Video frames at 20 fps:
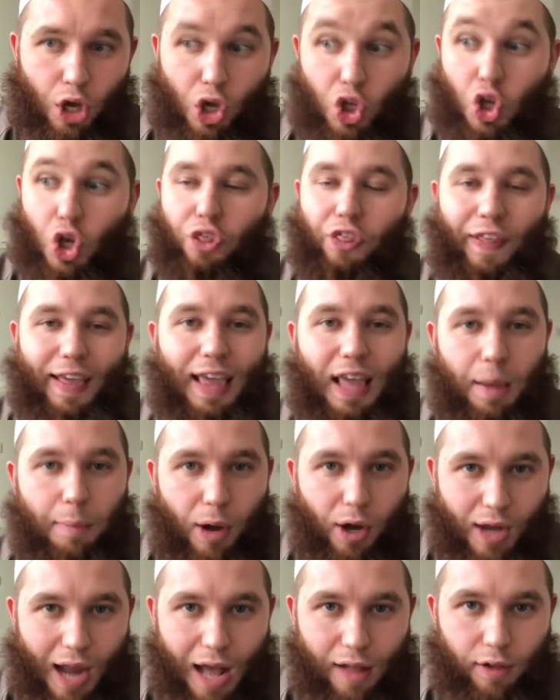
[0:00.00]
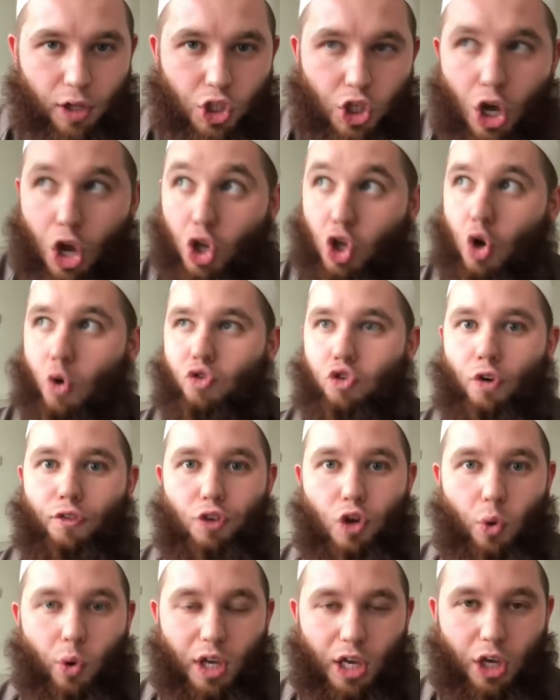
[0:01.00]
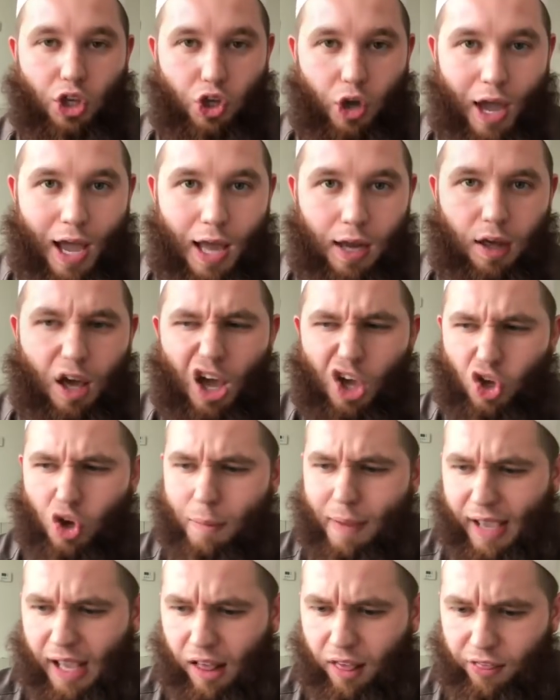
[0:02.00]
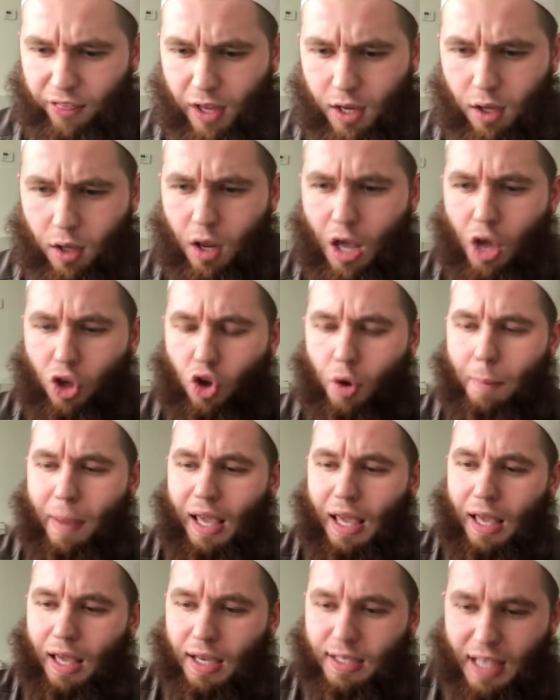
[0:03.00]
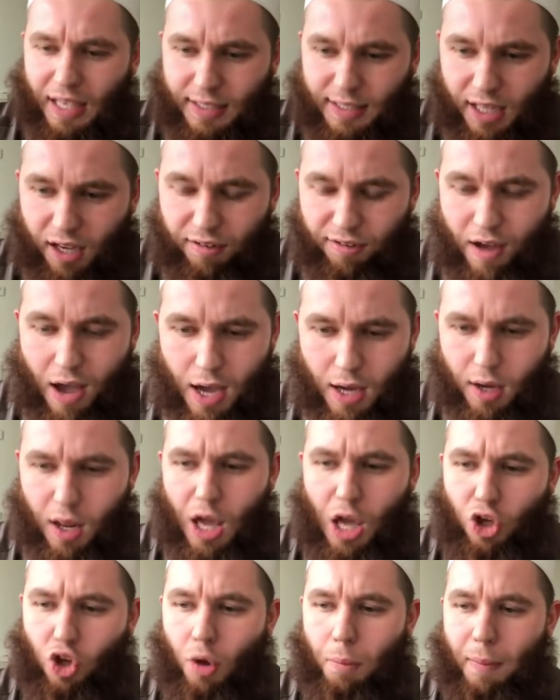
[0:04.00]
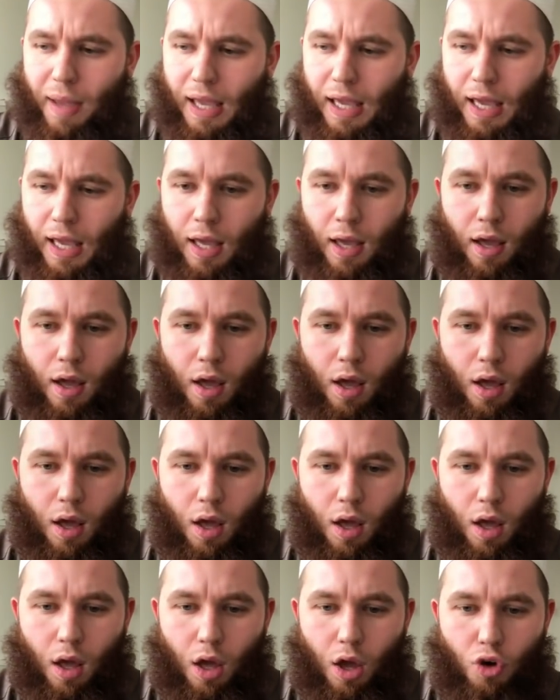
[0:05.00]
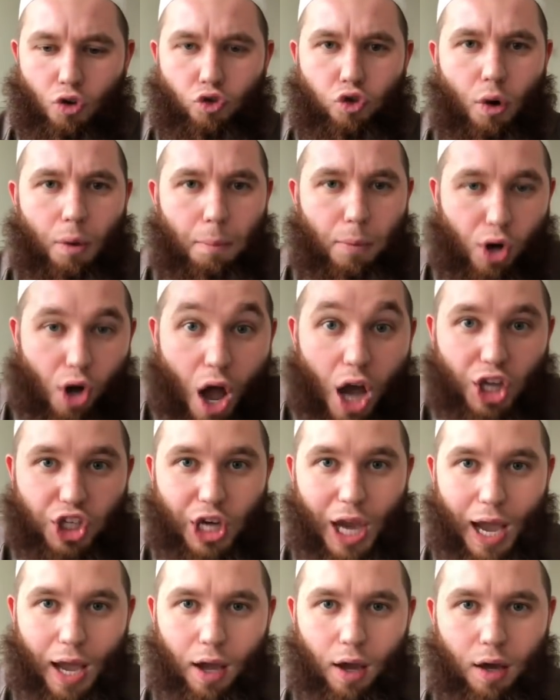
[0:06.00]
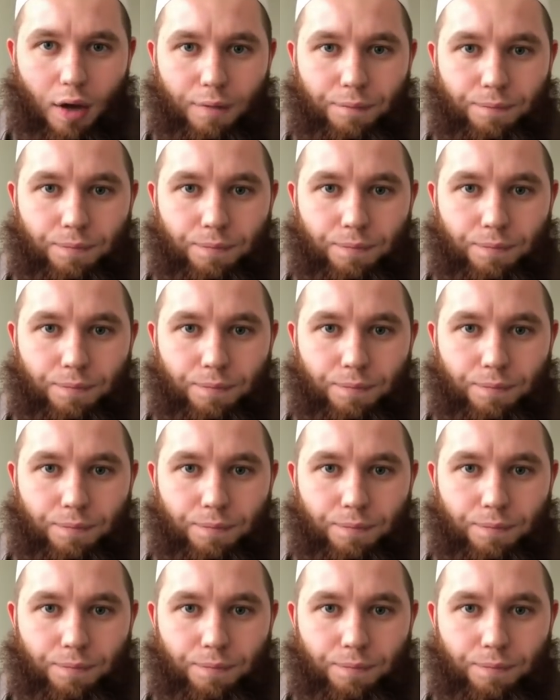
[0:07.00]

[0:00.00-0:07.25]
You're thinking about knowledge. You're reviewing in your head. You're making dhikr. You're making istighfar. You're making muraja'a.